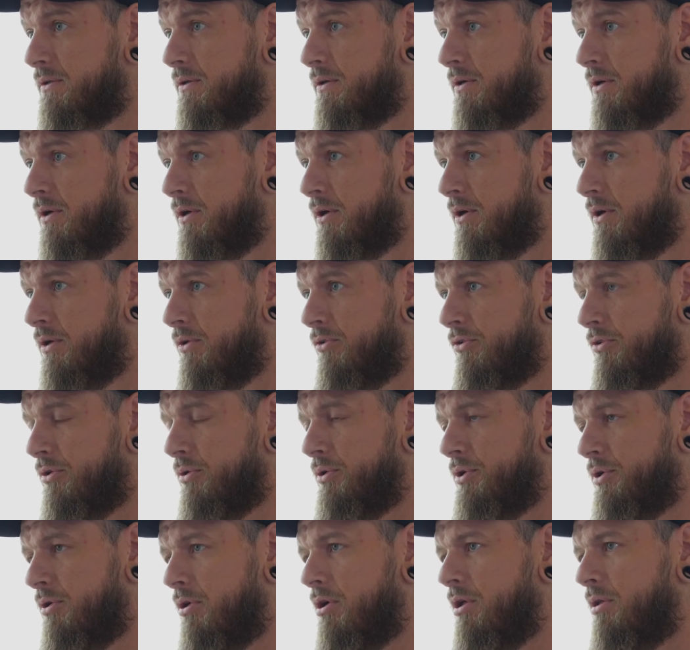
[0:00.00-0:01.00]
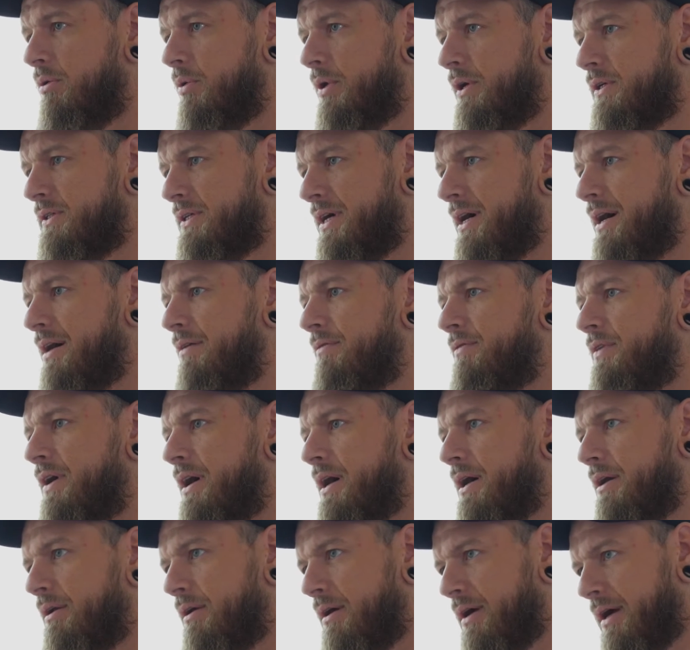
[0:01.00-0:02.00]
Mm -hmm. So it would always have
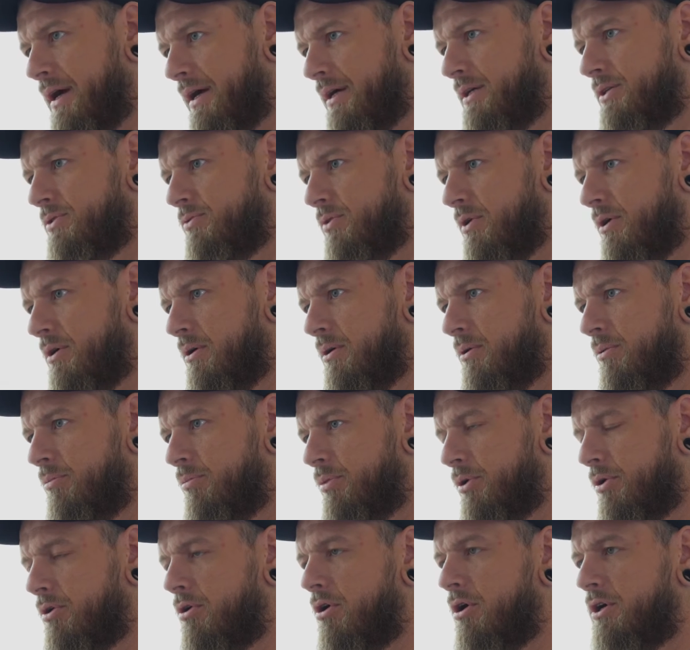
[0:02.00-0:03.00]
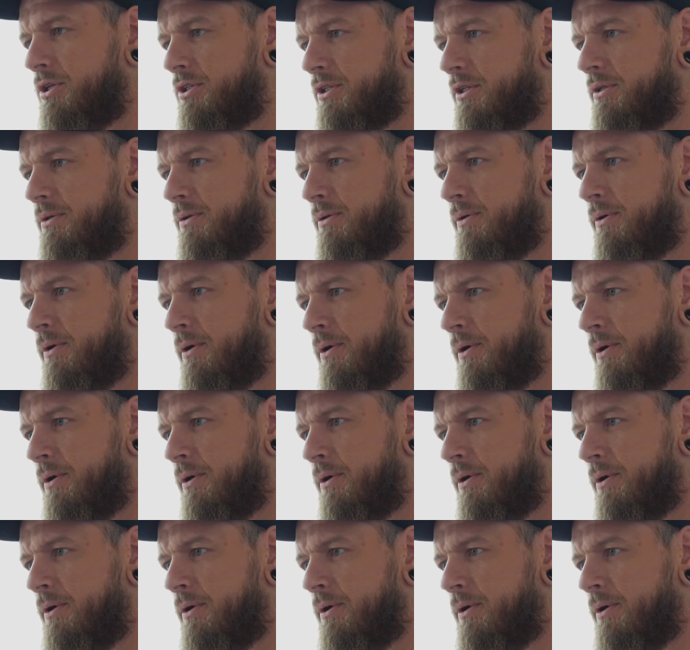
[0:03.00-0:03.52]
that extra precaution.